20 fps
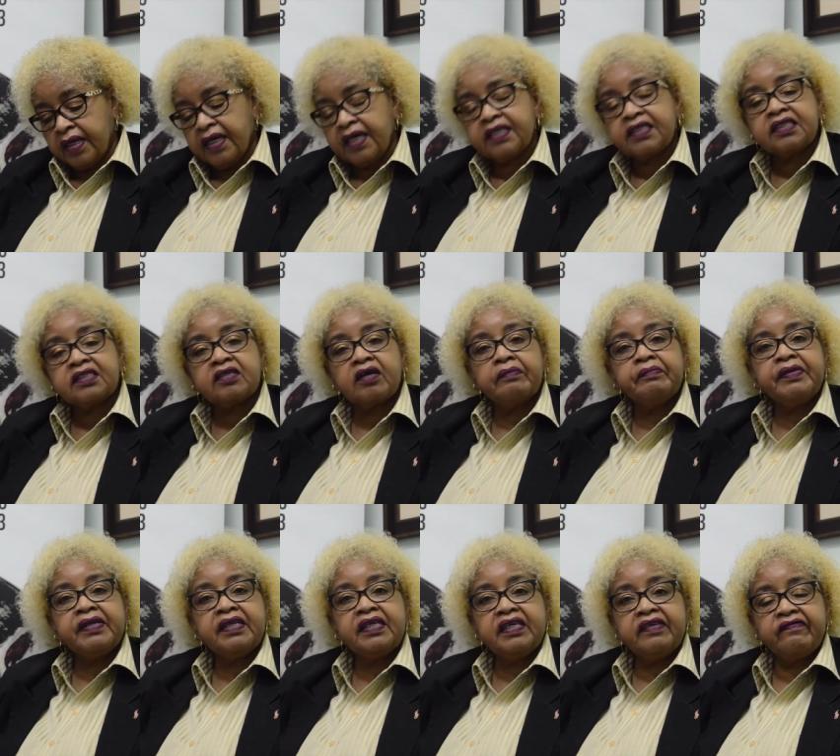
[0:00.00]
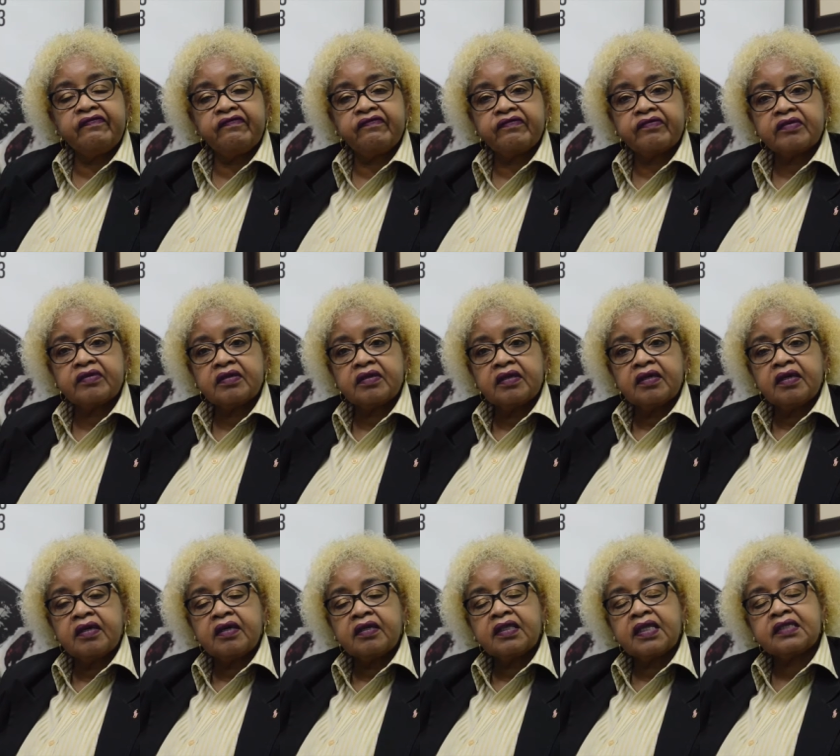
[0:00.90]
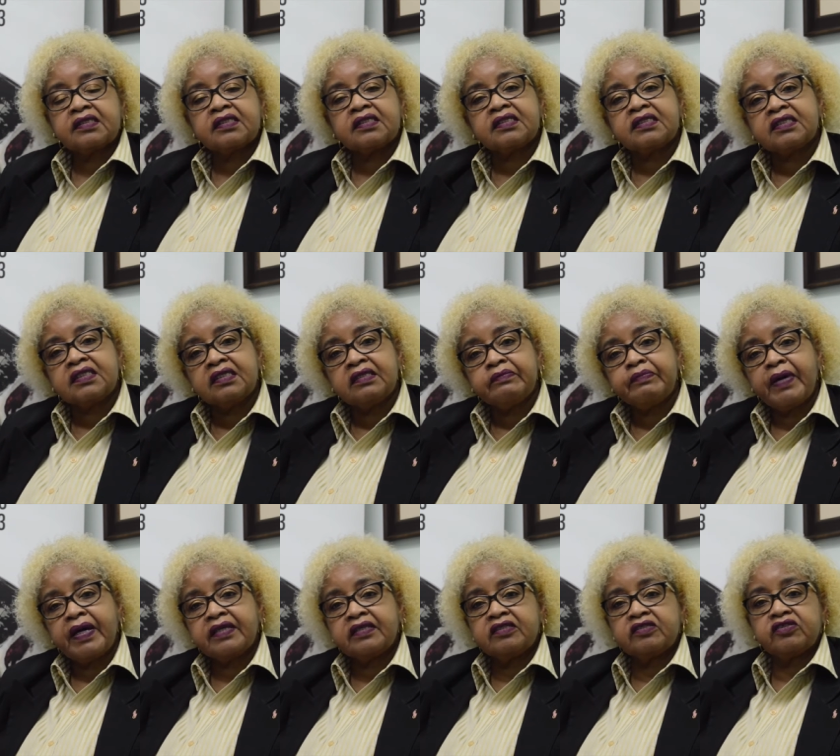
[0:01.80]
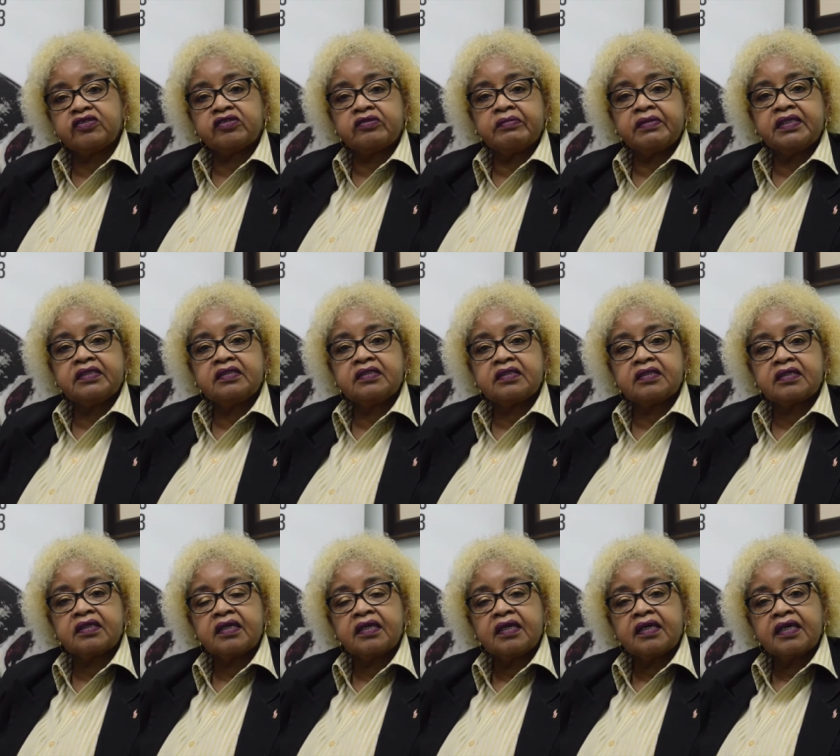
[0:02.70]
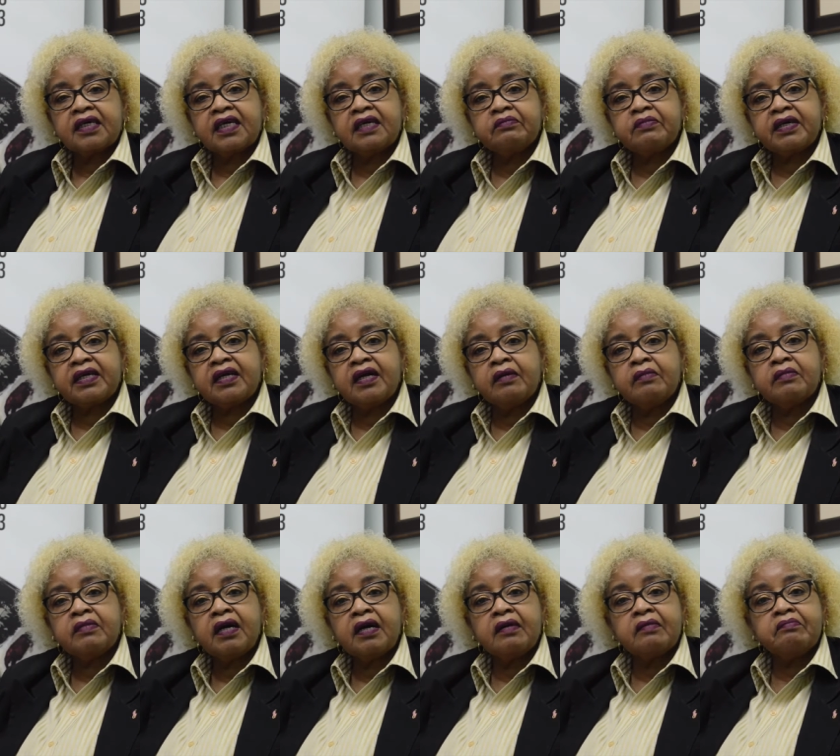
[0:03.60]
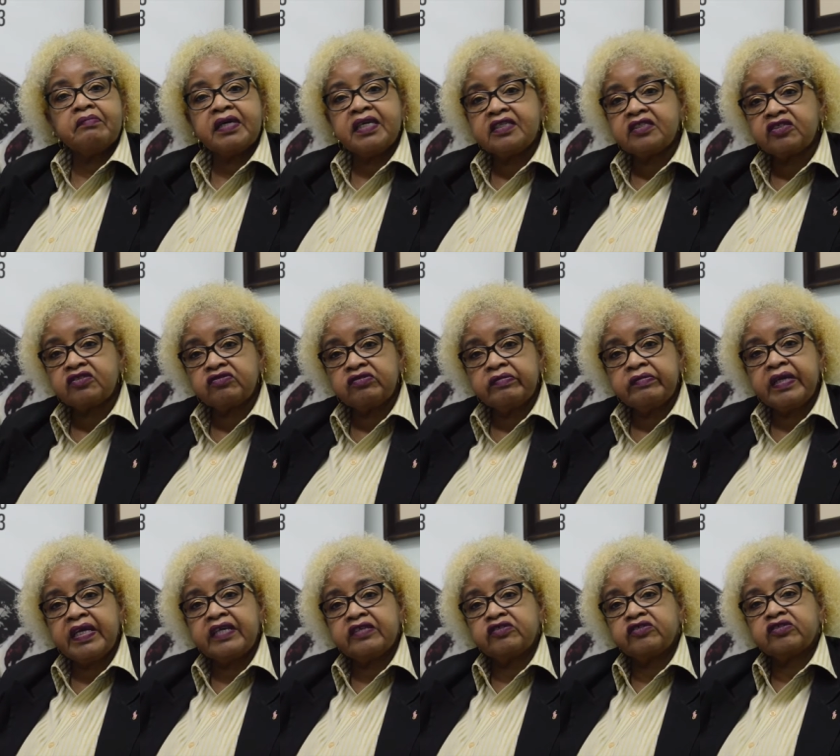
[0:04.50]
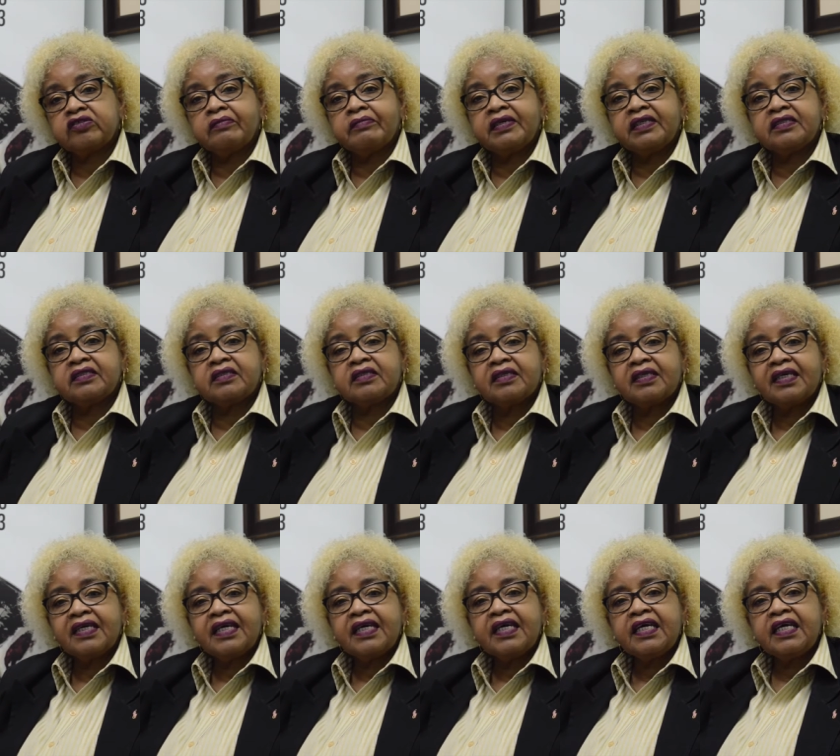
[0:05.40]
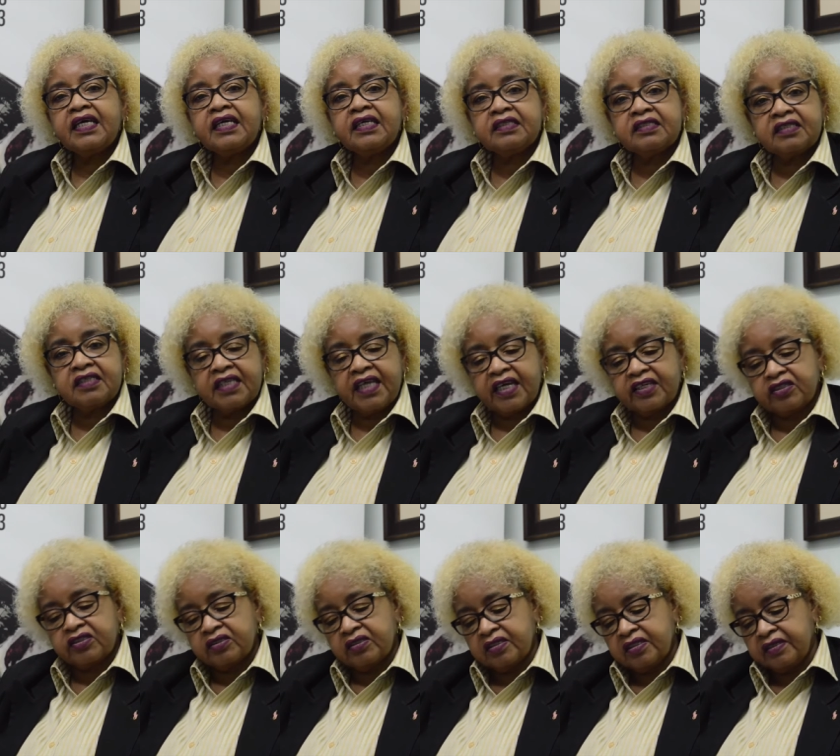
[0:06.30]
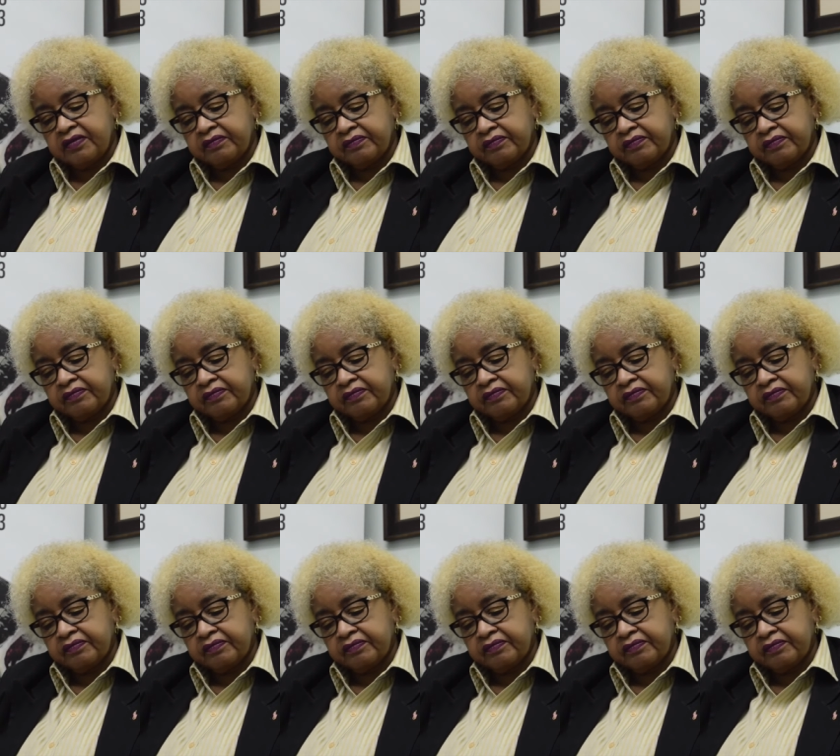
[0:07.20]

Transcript: It is our belief that the steel pan instruments can become a mainstream instrument internationally.